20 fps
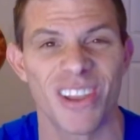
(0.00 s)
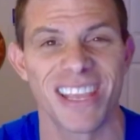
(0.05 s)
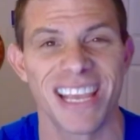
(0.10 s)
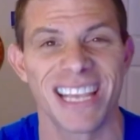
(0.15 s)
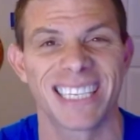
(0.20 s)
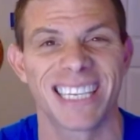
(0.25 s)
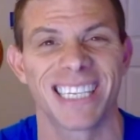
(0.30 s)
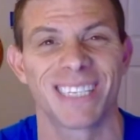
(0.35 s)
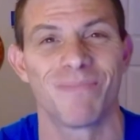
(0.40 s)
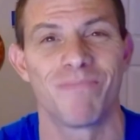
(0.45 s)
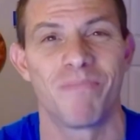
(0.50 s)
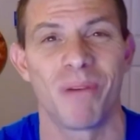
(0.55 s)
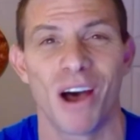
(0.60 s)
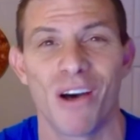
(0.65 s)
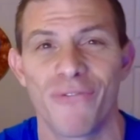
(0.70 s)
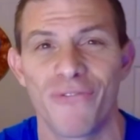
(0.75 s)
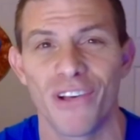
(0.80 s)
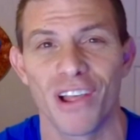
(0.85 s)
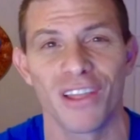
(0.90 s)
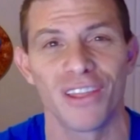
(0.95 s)
and this is
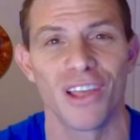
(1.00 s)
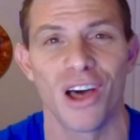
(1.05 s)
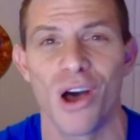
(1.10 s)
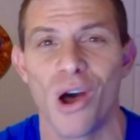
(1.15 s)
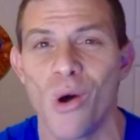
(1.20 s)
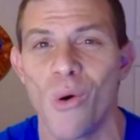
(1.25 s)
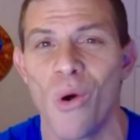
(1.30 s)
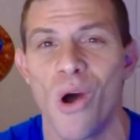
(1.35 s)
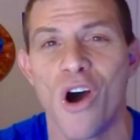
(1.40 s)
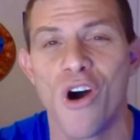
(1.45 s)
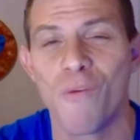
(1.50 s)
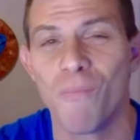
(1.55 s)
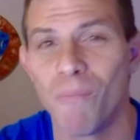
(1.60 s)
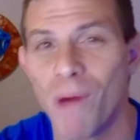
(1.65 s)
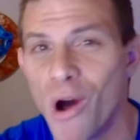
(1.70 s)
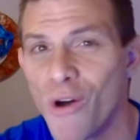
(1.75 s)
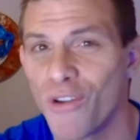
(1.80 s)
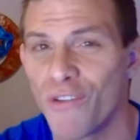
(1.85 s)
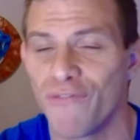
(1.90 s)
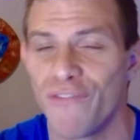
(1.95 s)
Buffalo
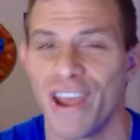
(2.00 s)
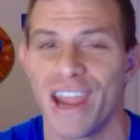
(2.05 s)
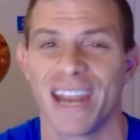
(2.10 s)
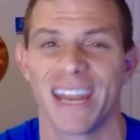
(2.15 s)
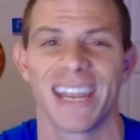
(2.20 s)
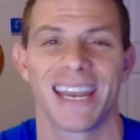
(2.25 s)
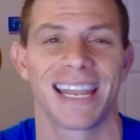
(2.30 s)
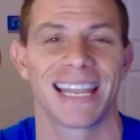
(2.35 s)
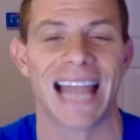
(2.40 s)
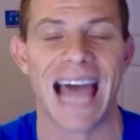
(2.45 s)
Motivated.